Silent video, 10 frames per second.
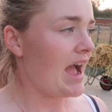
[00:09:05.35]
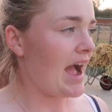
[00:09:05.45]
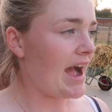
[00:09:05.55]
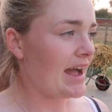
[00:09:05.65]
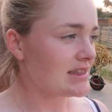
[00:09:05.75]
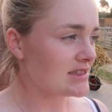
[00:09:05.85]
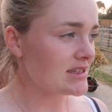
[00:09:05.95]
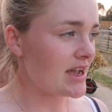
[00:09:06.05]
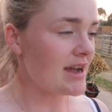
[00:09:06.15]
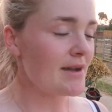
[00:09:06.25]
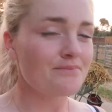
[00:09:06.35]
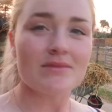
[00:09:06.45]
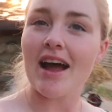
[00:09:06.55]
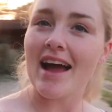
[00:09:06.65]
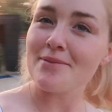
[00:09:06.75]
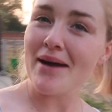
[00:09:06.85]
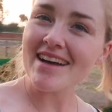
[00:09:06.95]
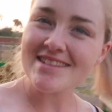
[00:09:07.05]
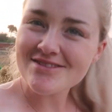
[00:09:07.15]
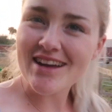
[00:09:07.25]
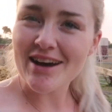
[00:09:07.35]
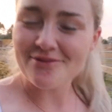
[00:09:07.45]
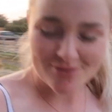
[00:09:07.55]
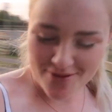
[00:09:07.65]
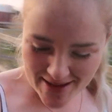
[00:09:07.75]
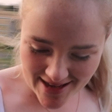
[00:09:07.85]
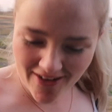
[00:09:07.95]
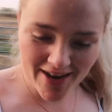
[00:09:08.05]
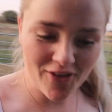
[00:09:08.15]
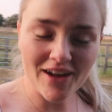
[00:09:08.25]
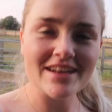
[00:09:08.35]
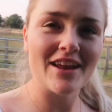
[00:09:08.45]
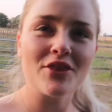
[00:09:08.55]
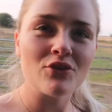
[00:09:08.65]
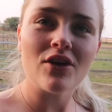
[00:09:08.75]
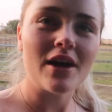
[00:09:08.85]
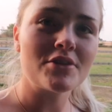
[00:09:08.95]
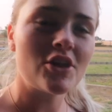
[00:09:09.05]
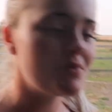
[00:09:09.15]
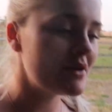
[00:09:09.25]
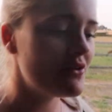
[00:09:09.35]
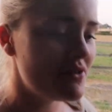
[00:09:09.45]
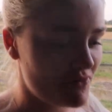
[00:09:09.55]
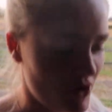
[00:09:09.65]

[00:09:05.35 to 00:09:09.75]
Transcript: and I had a parcel come from Amiga Equine, and I thought I would open it on the